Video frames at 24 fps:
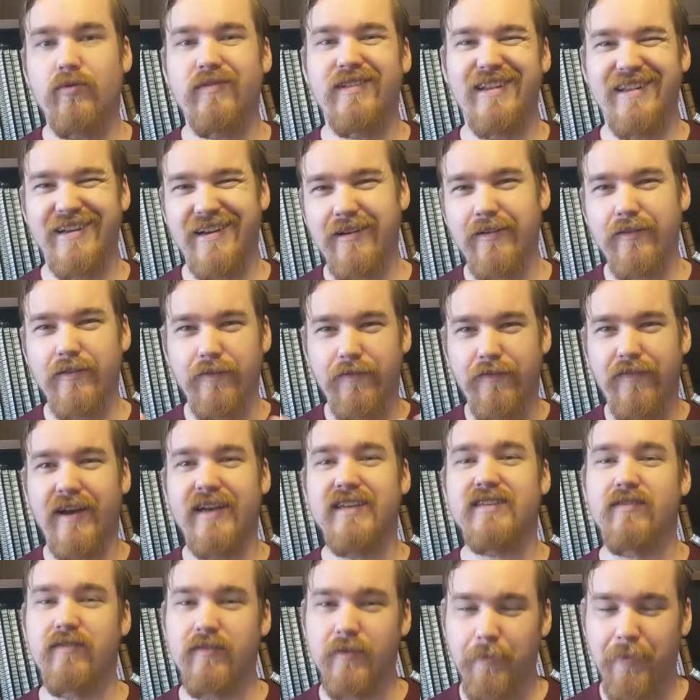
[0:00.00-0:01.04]
They're kind of the
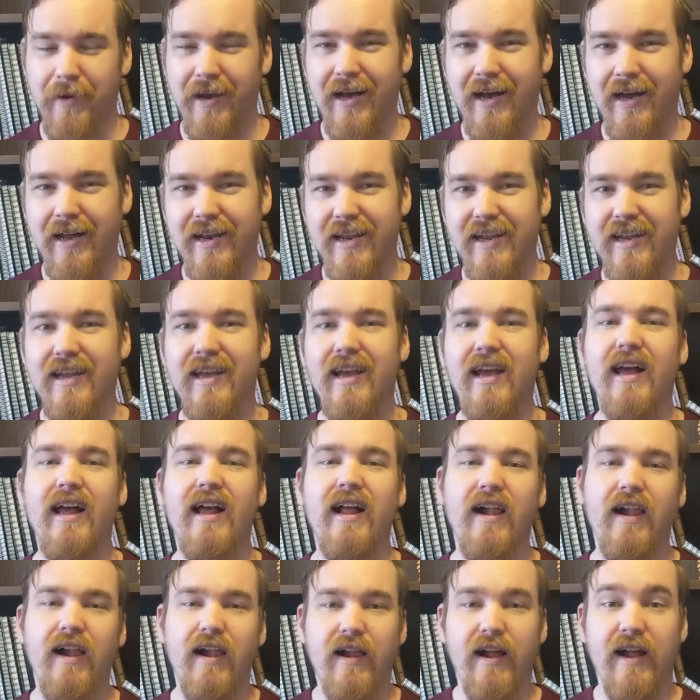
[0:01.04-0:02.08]
face of the party,
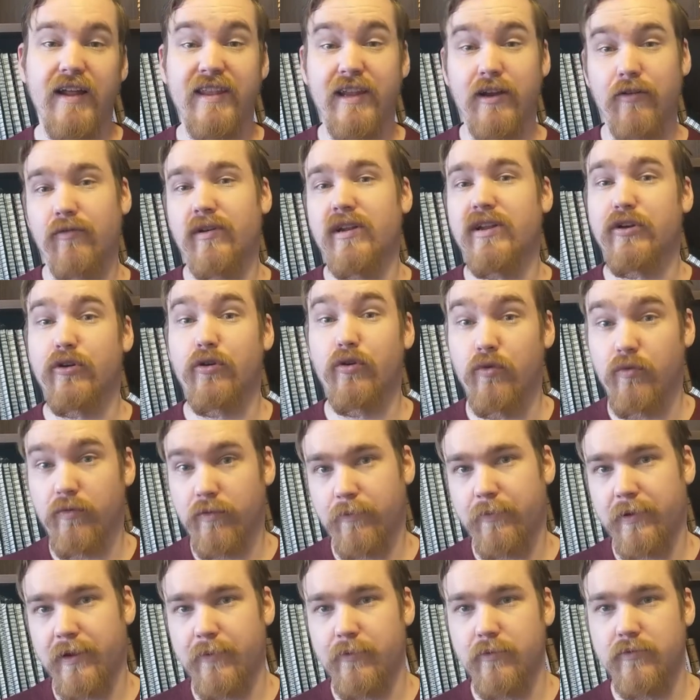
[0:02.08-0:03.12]
and they're really good with
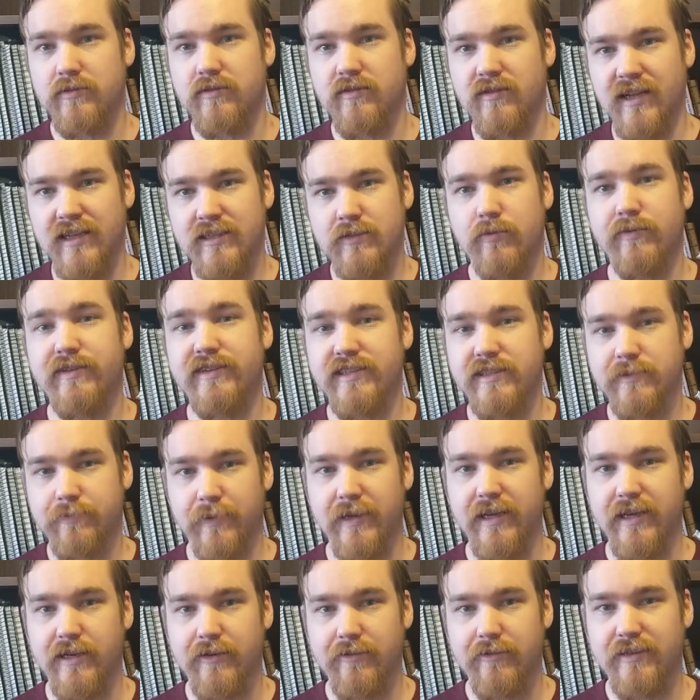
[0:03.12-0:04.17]
people. So that's what the
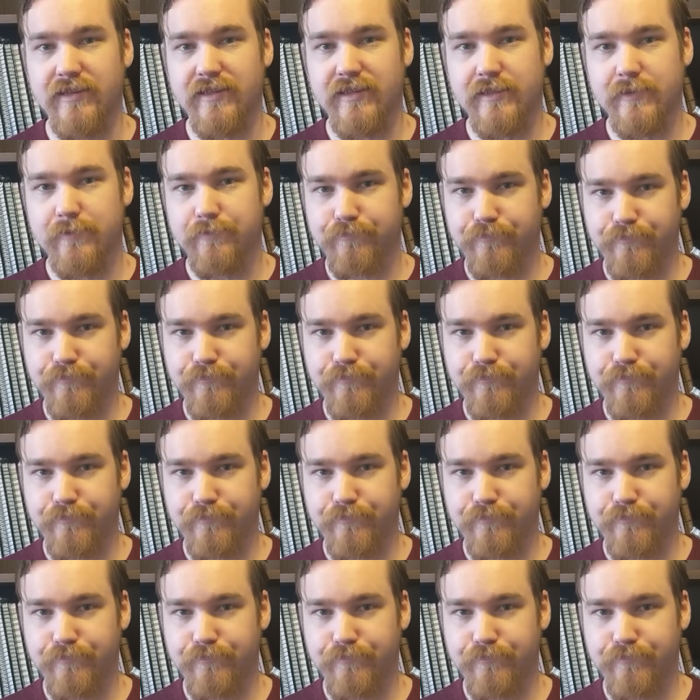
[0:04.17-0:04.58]
speaker is.